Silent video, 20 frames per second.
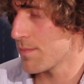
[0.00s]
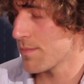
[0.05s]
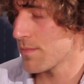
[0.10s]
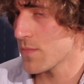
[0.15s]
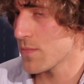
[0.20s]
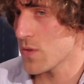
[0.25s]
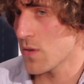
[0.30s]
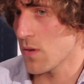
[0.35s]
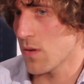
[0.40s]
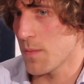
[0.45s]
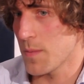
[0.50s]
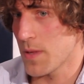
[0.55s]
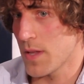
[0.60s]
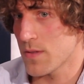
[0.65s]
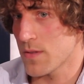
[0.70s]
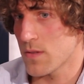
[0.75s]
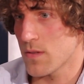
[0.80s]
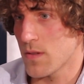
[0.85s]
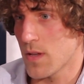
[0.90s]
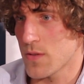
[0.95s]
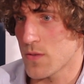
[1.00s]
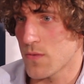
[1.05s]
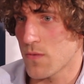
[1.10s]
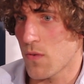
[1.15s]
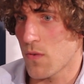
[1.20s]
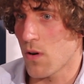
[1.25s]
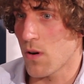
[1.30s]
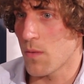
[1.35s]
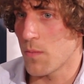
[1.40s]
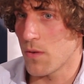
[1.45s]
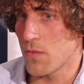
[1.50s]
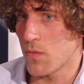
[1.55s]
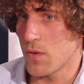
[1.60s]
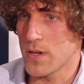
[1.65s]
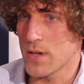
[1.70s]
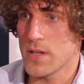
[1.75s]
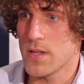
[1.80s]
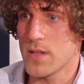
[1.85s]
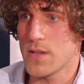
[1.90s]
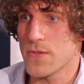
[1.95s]
So I mean, that's far above what
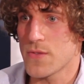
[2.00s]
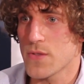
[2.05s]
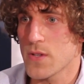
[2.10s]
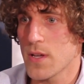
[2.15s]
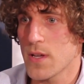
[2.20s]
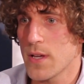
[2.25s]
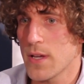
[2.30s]
it is